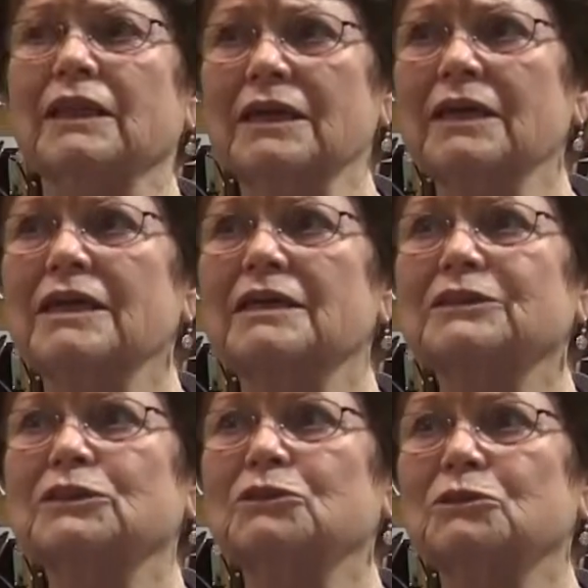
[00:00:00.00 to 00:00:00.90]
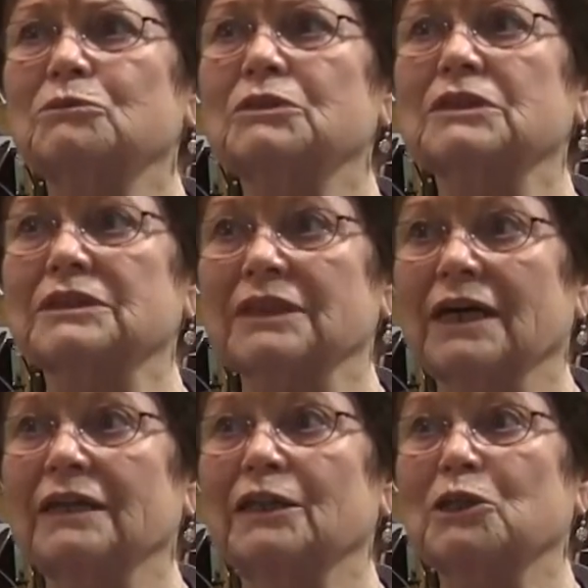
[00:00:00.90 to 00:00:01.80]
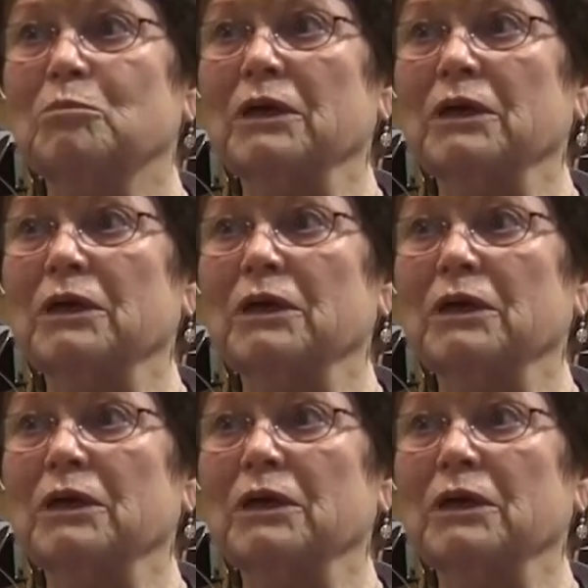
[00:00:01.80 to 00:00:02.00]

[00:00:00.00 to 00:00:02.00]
I think it has to do with the sign that